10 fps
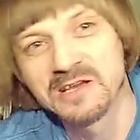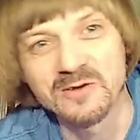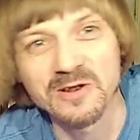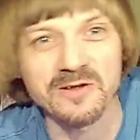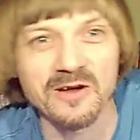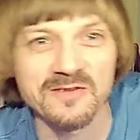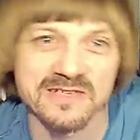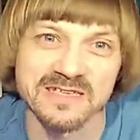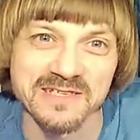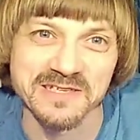Well,
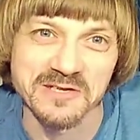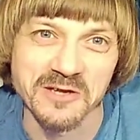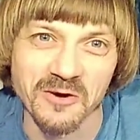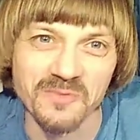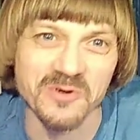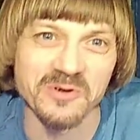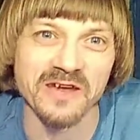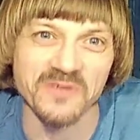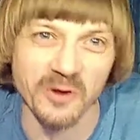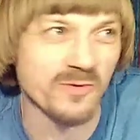obviously he doesn't know. I mean, you
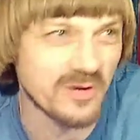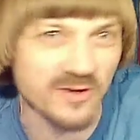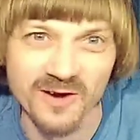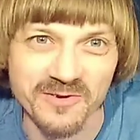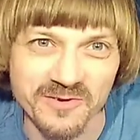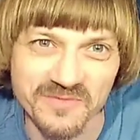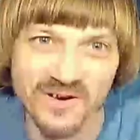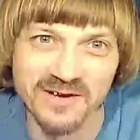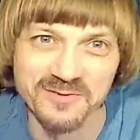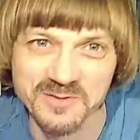have to go to a doctor to
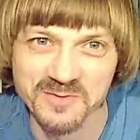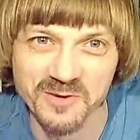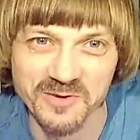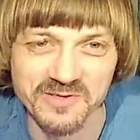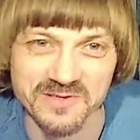find out what's wrong with you.